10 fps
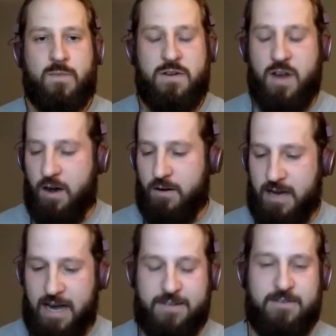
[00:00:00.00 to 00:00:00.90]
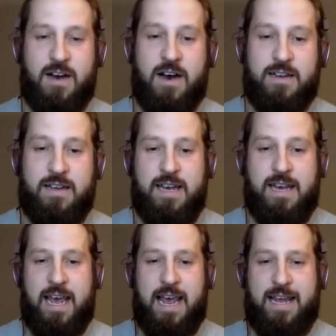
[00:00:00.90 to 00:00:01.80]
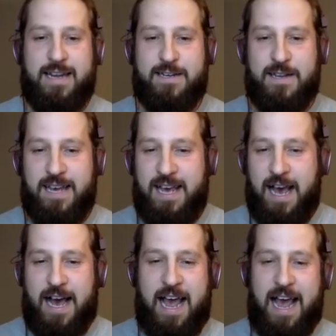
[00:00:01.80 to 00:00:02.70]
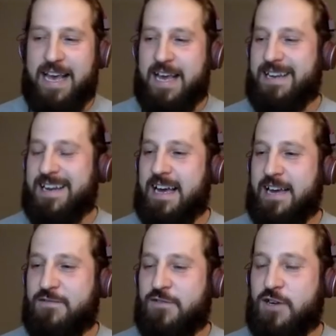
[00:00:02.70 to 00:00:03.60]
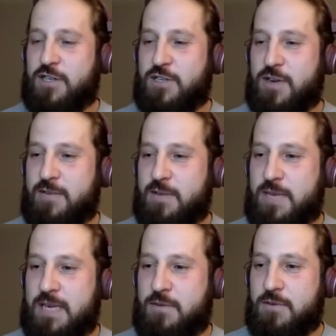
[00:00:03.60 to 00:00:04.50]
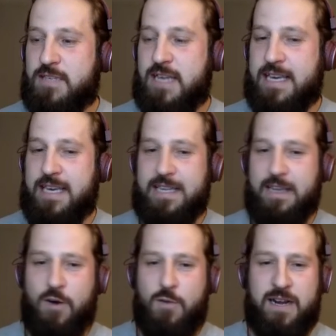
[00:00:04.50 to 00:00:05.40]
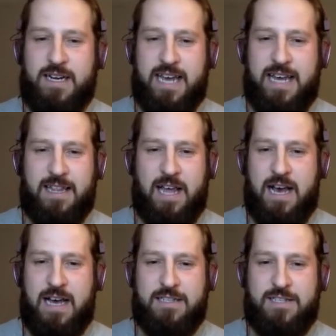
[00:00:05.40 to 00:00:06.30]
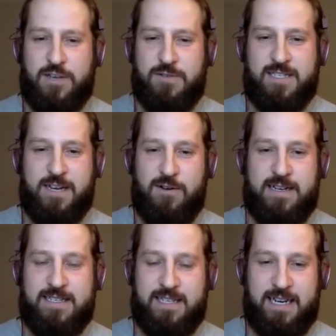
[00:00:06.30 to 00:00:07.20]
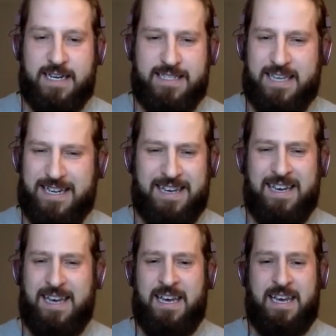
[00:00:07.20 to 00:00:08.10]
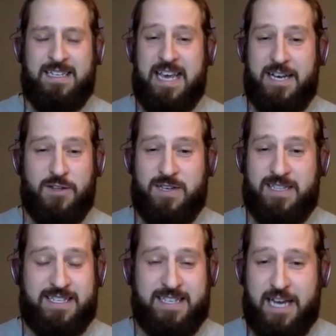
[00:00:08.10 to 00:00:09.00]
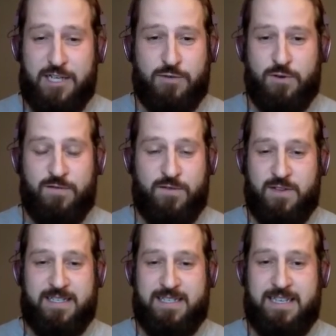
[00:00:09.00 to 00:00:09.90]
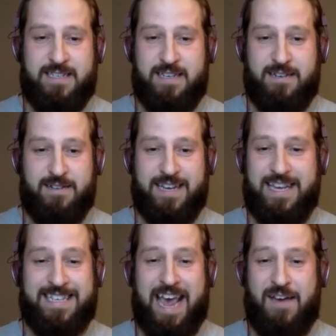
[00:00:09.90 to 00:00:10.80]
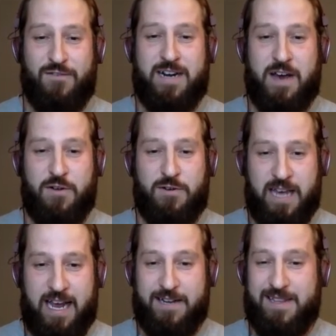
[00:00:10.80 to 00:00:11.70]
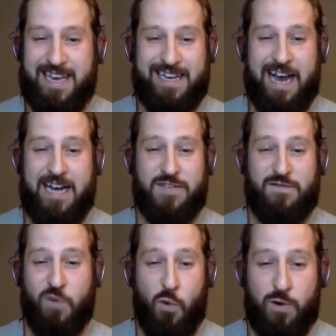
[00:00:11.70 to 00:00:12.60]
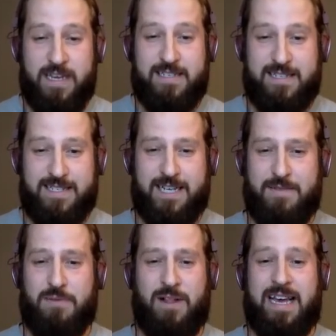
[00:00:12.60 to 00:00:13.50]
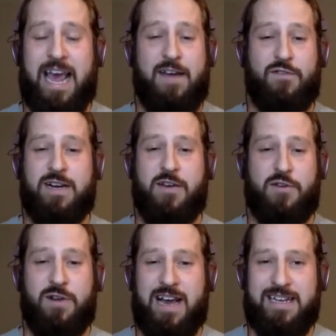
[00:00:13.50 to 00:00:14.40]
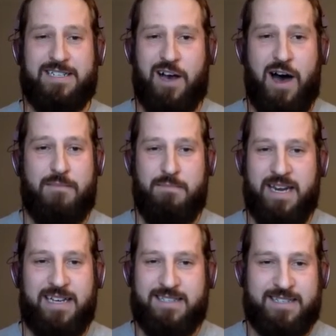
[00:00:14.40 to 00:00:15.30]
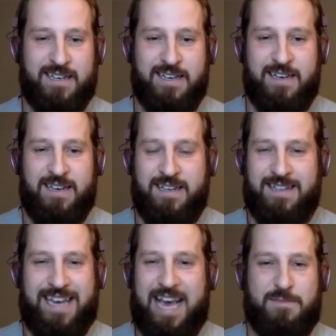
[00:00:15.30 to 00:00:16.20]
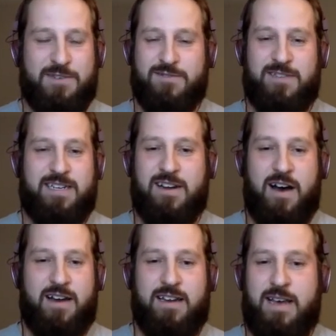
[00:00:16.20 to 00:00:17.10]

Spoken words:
No, I do not. And I get frustrated with people taking the opening day line so seriously. It's like, take a look at the schedule for this season. Like, it's every other day. Do you think a guy in his 40s is going to be playing every other night top minutes? Like, absolutely not.